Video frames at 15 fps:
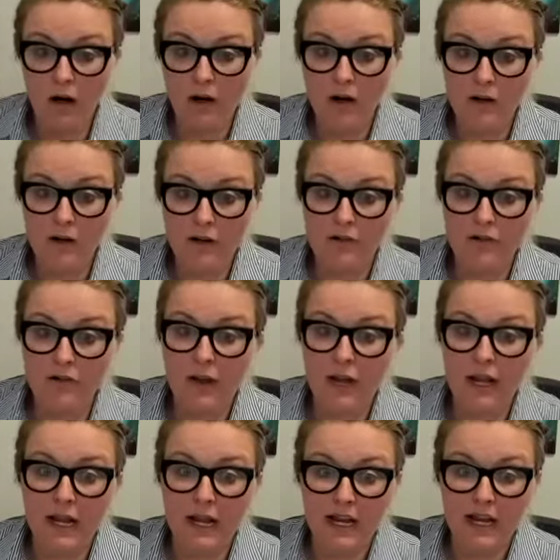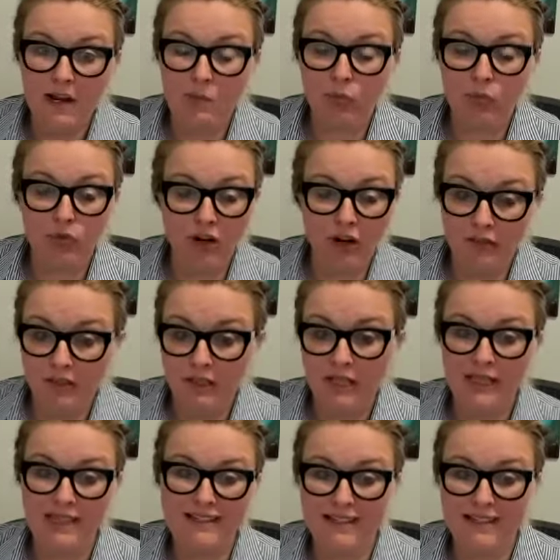of a prevalent,